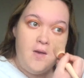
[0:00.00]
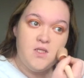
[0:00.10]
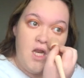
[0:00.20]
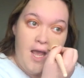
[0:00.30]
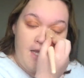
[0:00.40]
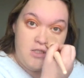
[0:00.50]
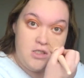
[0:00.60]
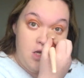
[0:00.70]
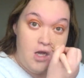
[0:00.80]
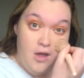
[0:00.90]
I would like to
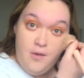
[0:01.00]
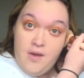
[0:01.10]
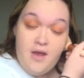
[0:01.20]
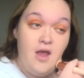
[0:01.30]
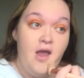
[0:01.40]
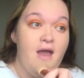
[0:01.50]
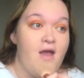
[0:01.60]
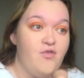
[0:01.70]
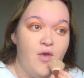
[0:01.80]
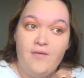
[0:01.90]
know
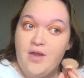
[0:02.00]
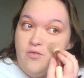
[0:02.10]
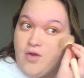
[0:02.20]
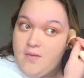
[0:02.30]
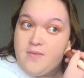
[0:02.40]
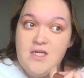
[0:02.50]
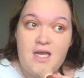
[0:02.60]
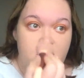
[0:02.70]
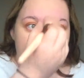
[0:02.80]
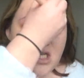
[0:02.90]
if you have any
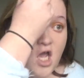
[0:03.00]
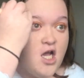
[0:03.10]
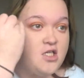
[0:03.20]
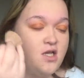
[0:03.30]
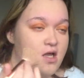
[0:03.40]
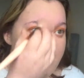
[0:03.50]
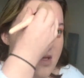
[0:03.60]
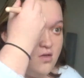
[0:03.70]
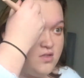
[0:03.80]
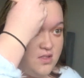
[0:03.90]
recommendations, because I've kind of
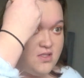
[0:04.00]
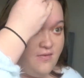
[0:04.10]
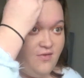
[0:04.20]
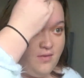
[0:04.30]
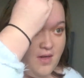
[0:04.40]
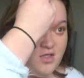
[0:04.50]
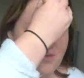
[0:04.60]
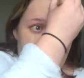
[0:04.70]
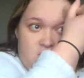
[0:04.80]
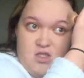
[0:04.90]
been using the same
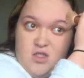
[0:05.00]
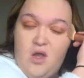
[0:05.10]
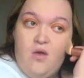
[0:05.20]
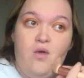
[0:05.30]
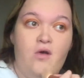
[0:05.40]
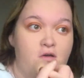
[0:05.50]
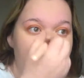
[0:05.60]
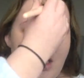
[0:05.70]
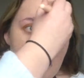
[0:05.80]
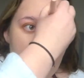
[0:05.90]
foundation for so long
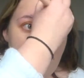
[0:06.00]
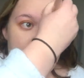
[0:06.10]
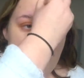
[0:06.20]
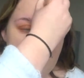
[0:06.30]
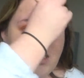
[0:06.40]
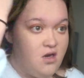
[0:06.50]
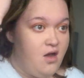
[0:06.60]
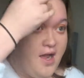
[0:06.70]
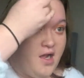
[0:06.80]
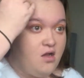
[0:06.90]
that it's
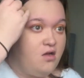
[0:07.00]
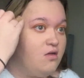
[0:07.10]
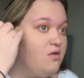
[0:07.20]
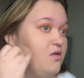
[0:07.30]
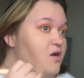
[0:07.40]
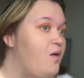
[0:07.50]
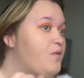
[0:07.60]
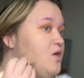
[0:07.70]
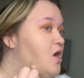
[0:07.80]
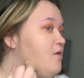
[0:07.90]
like I
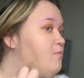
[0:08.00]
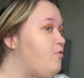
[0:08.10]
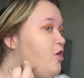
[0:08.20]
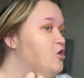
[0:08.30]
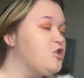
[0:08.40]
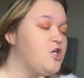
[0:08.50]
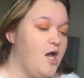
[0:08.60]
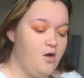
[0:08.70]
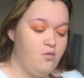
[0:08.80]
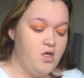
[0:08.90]
want to kind of branch
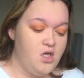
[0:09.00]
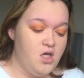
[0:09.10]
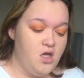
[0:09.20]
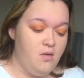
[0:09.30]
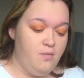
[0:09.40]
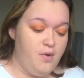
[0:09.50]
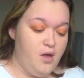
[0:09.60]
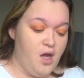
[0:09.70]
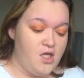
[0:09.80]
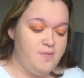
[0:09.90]
out.
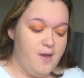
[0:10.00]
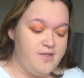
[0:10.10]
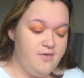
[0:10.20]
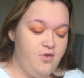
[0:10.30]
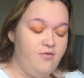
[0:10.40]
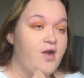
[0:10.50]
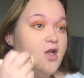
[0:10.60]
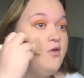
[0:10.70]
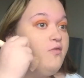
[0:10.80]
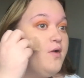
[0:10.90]
But I suppose if you find a
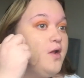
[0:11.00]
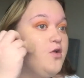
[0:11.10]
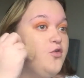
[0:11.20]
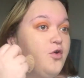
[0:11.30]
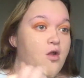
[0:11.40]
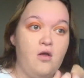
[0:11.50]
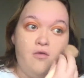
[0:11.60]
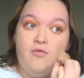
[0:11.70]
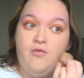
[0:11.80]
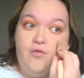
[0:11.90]
good foundation
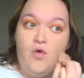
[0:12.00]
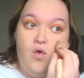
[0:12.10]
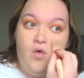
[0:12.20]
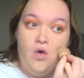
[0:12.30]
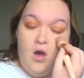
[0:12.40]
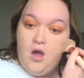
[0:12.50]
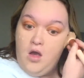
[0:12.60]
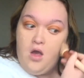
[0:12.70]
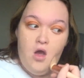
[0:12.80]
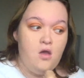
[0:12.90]
for
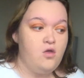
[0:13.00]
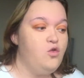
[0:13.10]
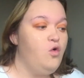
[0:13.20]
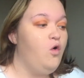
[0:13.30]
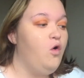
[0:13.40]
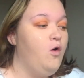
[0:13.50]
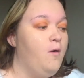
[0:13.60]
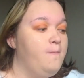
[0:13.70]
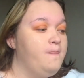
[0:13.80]
your